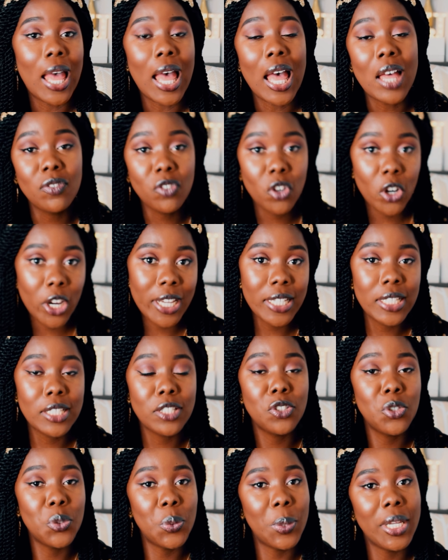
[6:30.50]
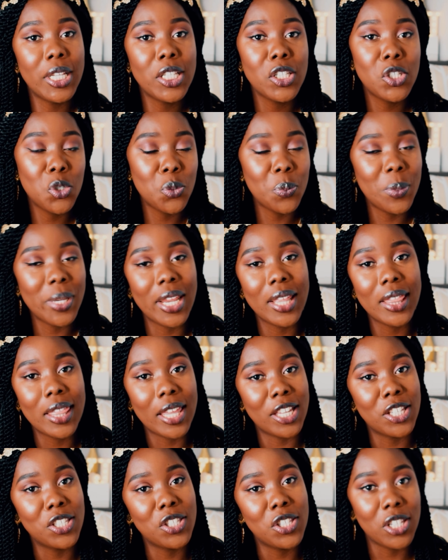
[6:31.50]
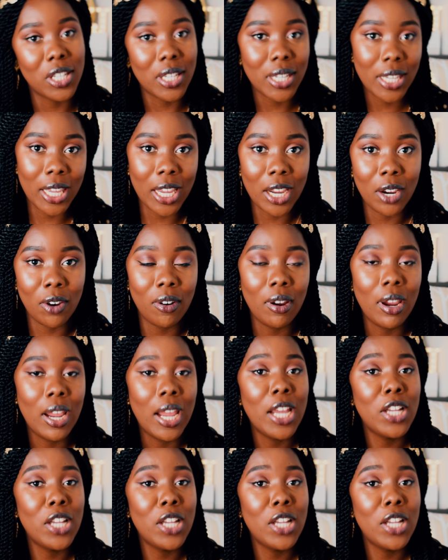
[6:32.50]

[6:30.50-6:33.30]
Avoid doing too many things to your hair.